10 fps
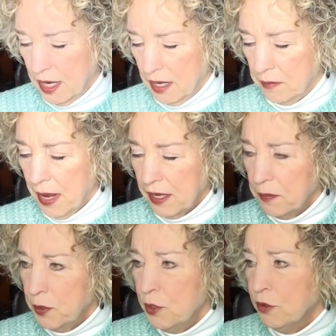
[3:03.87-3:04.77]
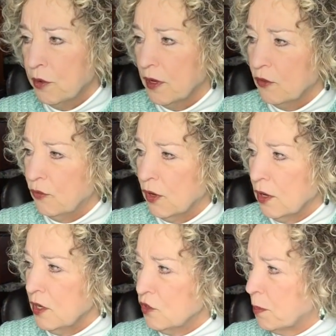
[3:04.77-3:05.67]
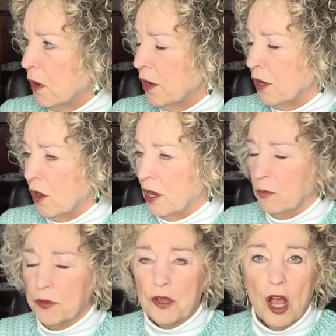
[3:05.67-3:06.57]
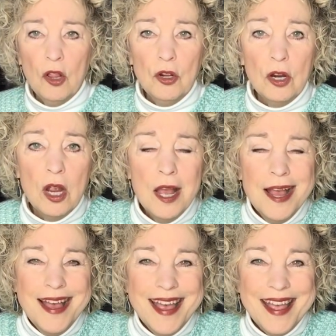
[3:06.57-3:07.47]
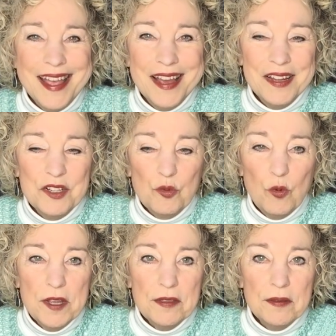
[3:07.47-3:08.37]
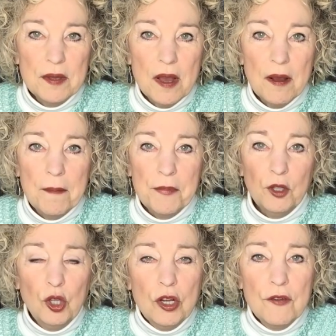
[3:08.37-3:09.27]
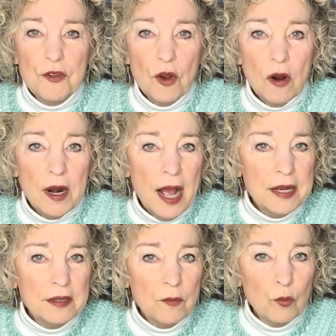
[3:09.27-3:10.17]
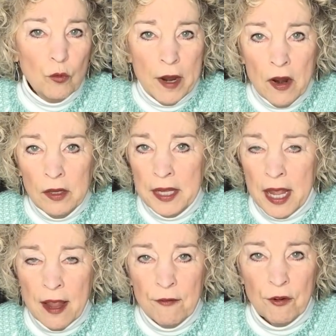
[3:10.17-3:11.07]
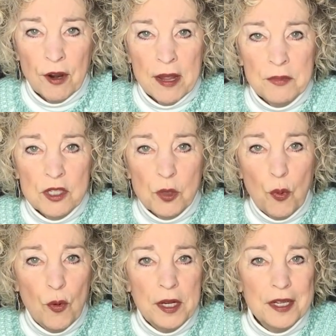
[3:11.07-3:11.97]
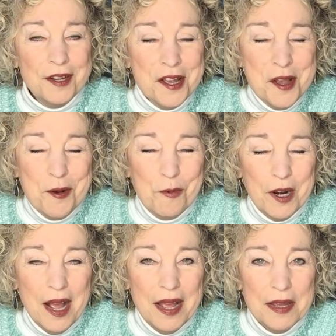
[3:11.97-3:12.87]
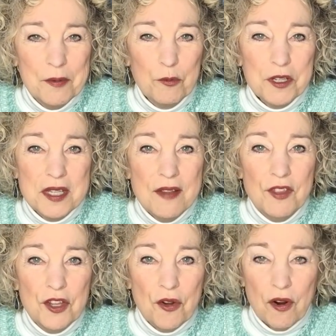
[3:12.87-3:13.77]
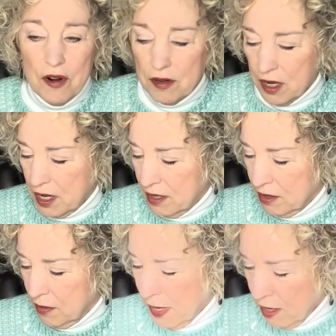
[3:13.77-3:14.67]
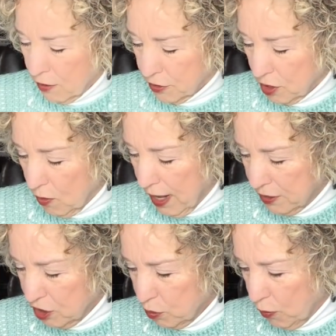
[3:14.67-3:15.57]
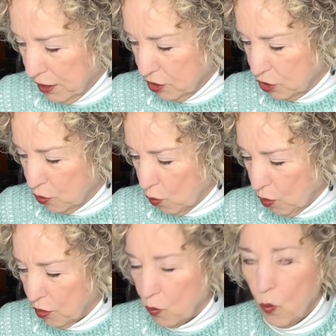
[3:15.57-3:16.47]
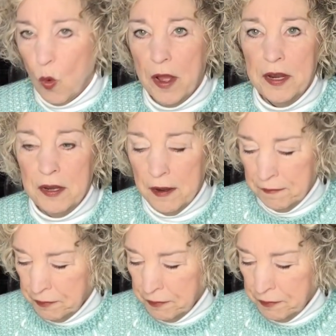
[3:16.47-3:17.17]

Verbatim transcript: and my computer is very spot on with color and with um, the look of yarn, I rarely ever am disappointed when I receive the yarn in the mail. So I just wanted to order one